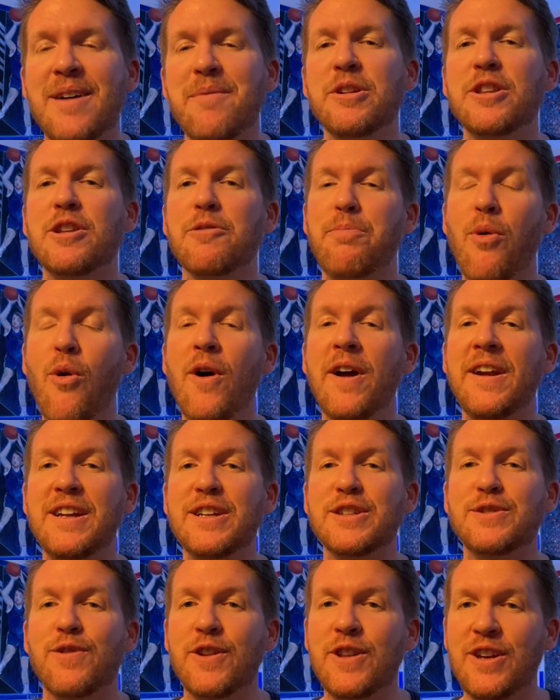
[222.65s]
But the point
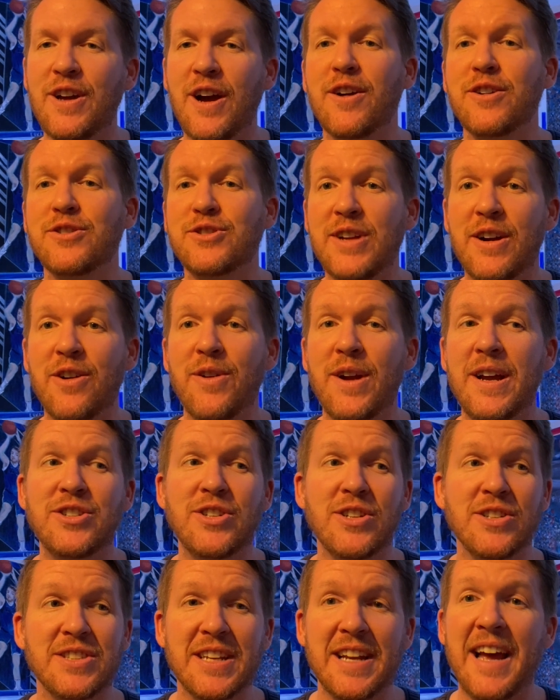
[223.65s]
is for the younger
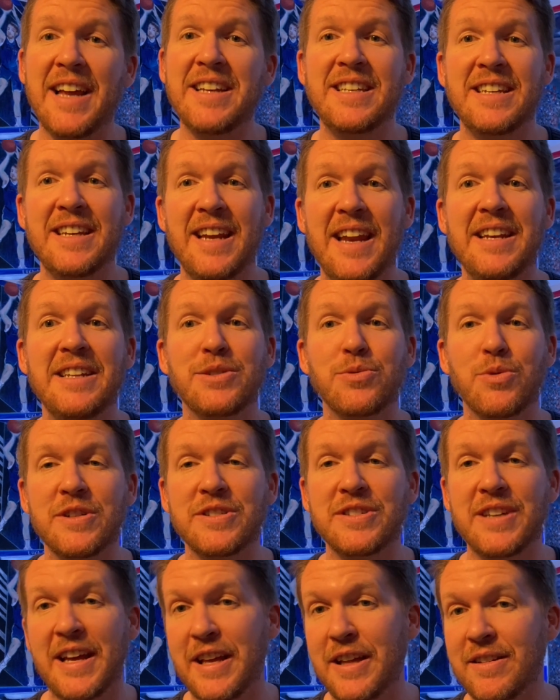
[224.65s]
generations, the 1980s
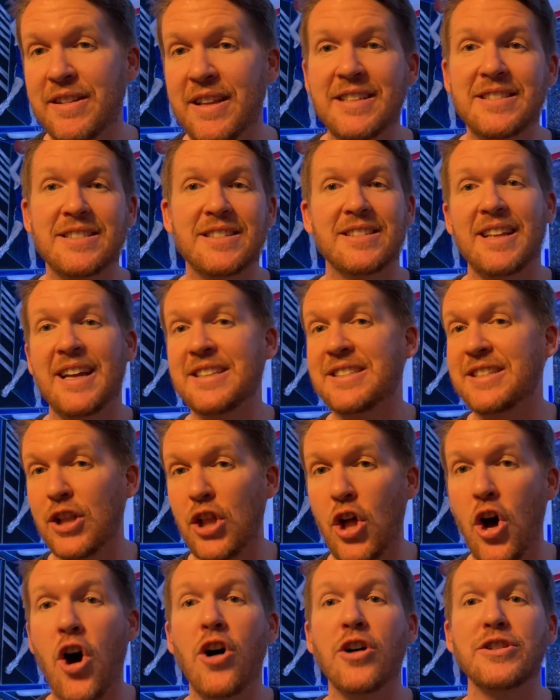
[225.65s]
was that's a
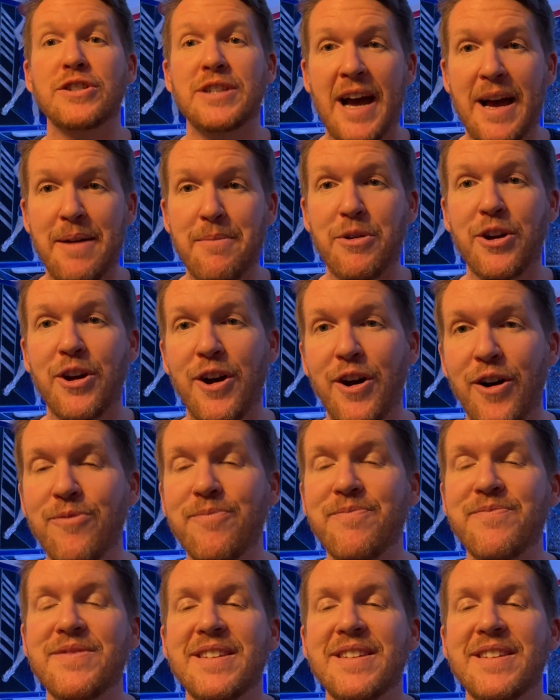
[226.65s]
long time ago.